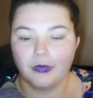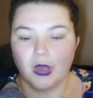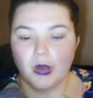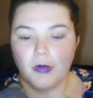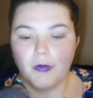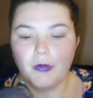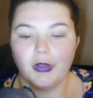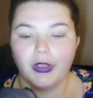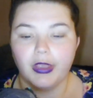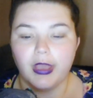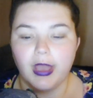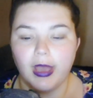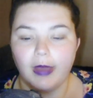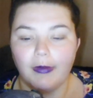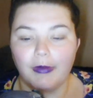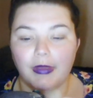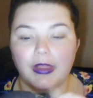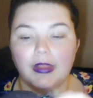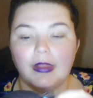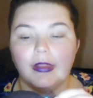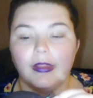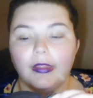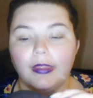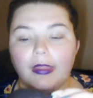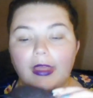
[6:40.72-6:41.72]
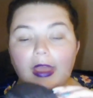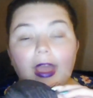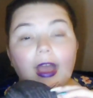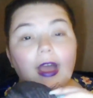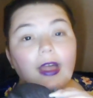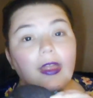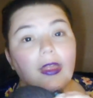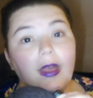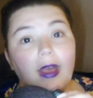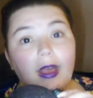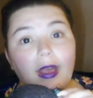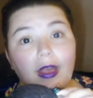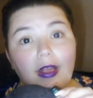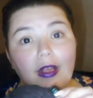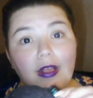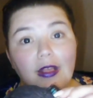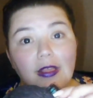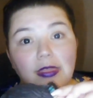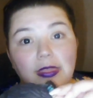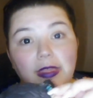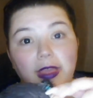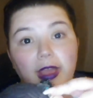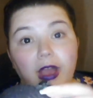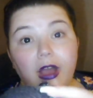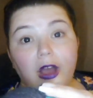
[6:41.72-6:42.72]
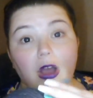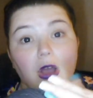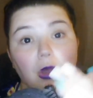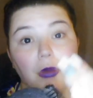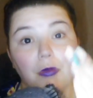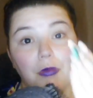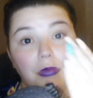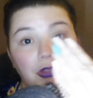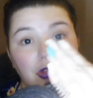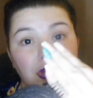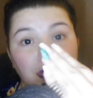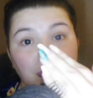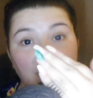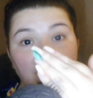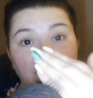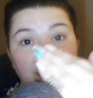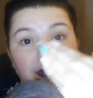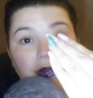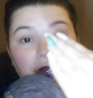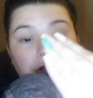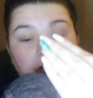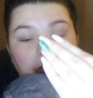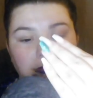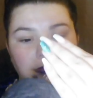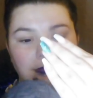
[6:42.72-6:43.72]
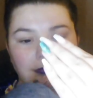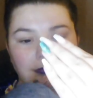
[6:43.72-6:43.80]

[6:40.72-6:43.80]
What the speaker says: But yeah, I mean, they are there. They are optional whether or not,